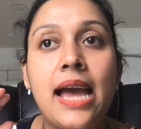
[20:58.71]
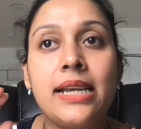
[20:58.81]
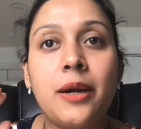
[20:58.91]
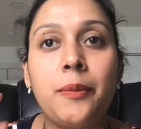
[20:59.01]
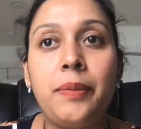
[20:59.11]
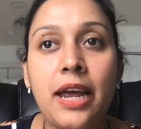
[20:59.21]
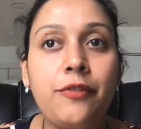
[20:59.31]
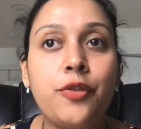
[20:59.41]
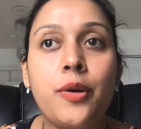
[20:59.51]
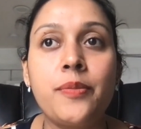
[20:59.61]
and our
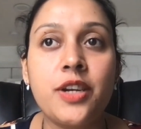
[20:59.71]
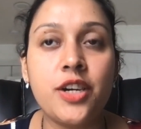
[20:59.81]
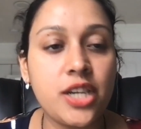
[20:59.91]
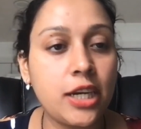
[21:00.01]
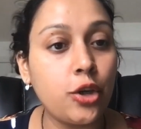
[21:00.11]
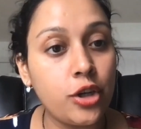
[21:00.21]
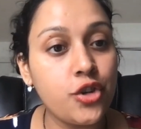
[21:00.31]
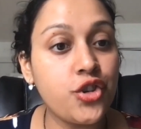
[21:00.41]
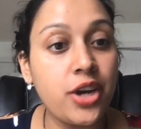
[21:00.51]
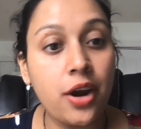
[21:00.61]
platforms and our
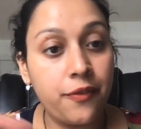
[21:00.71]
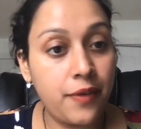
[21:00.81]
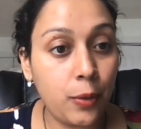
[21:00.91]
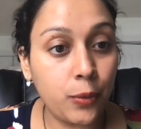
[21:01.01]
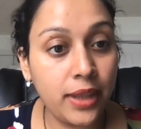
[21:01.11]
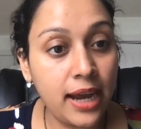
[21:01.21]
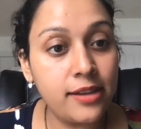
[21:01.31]
technology around